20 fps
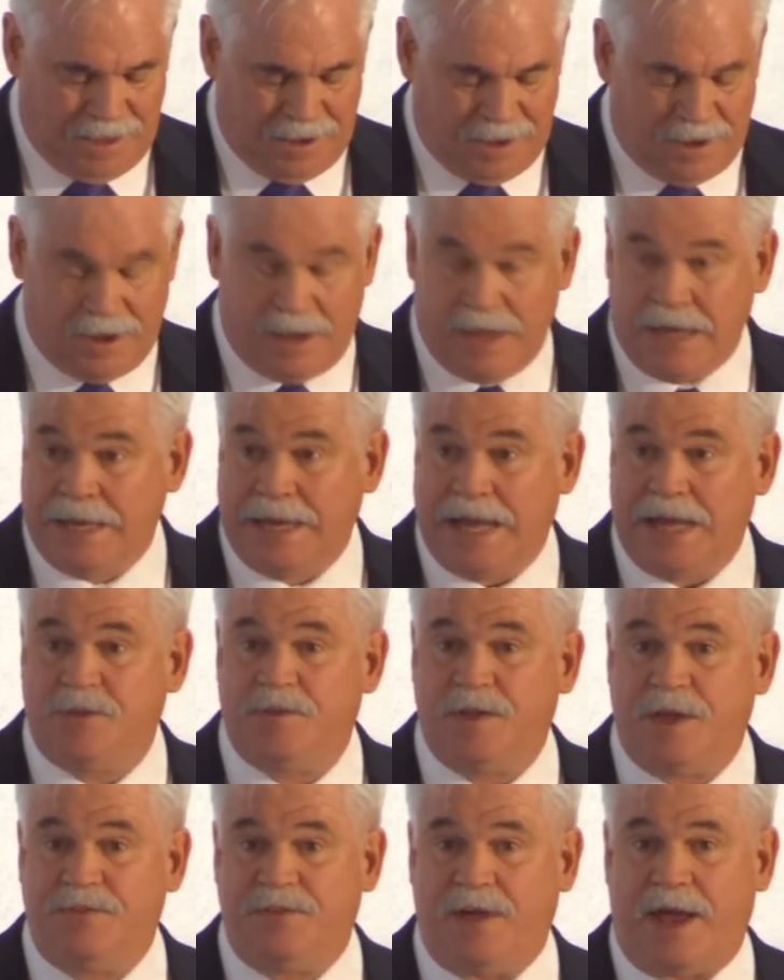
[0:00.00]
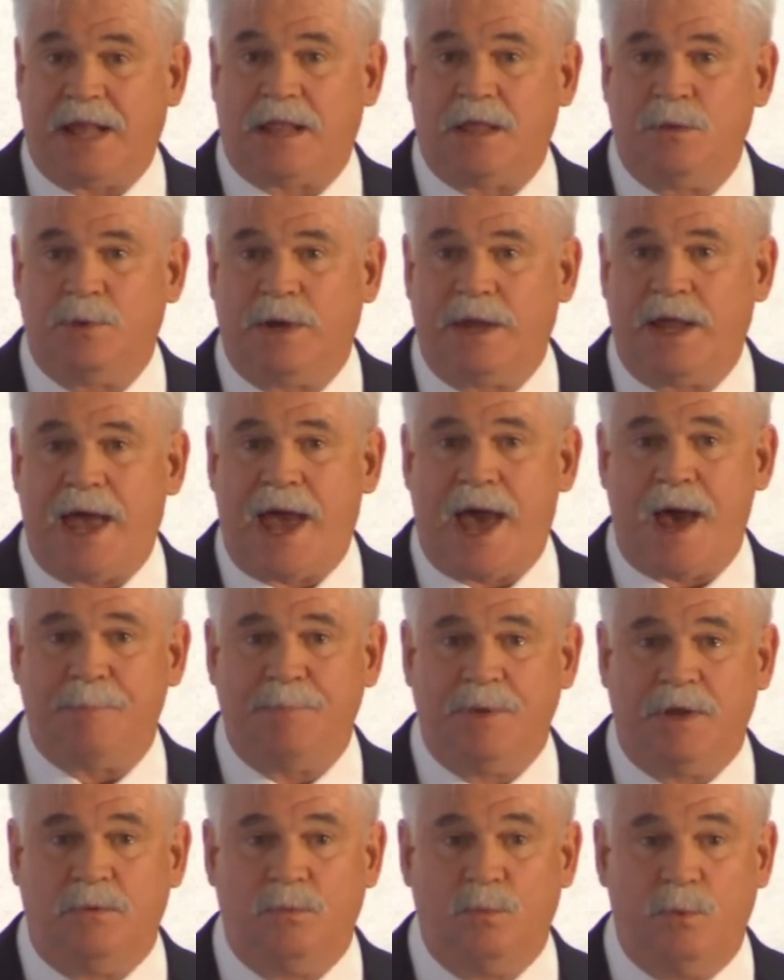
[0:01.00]
And that's exactly what
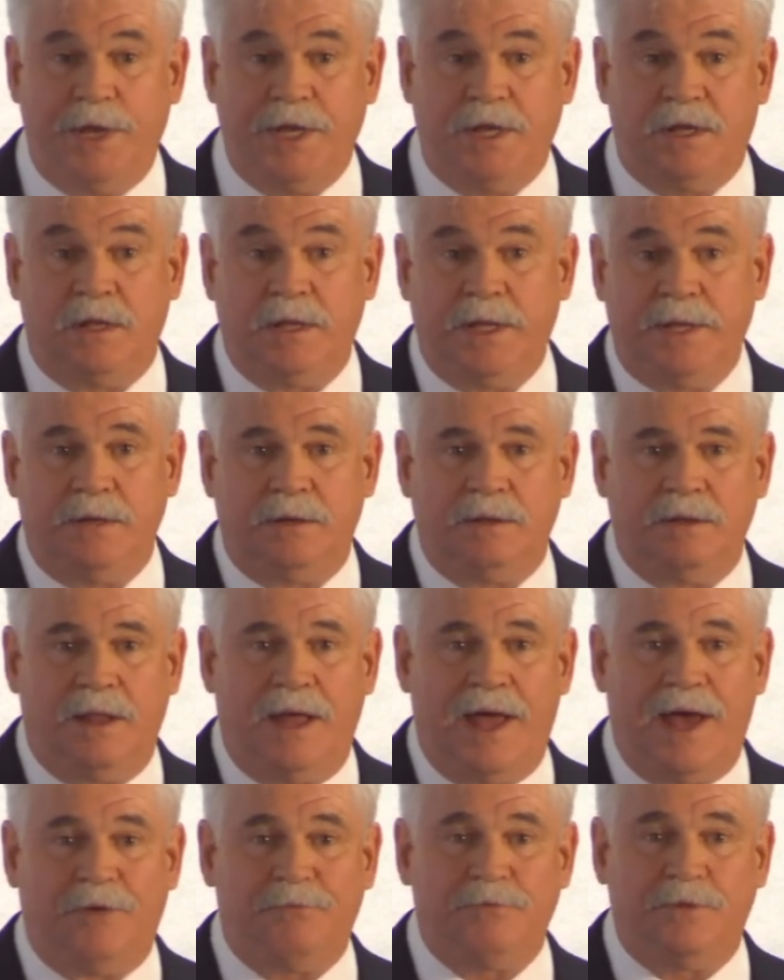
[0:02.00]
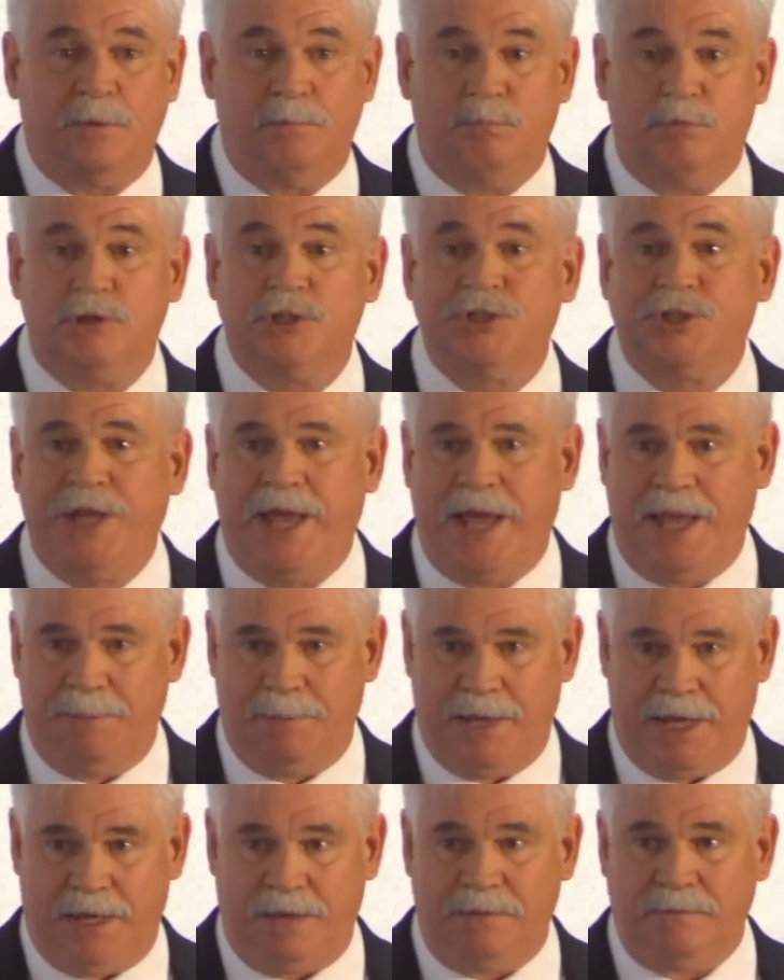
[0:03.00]
happened when Clinton left and Bush came
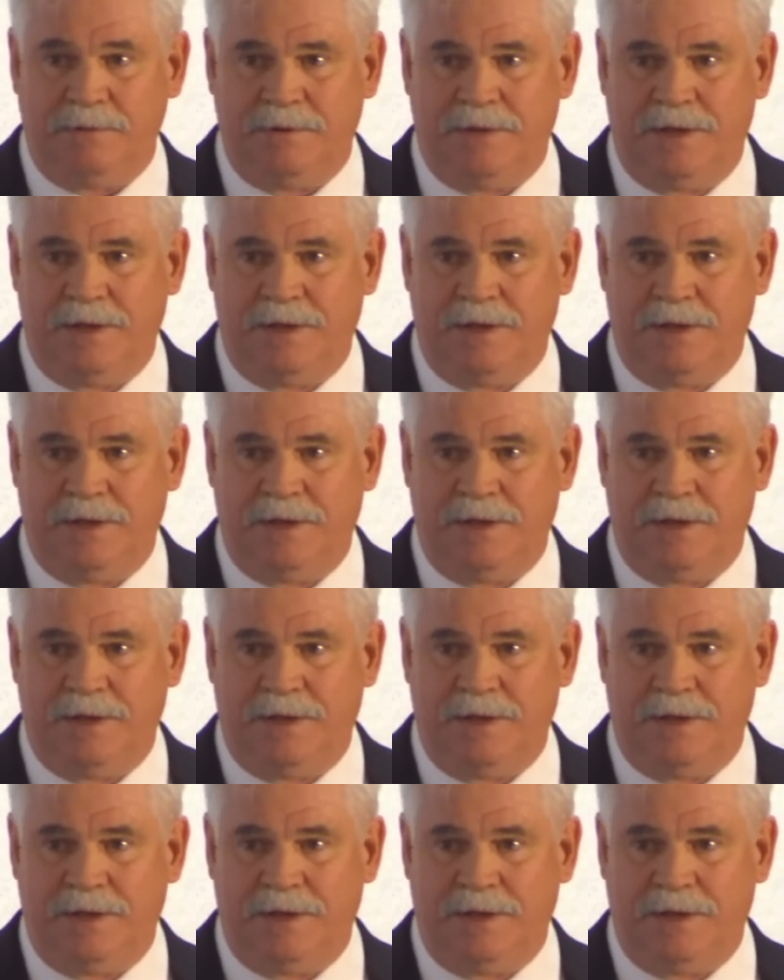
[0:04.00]
in,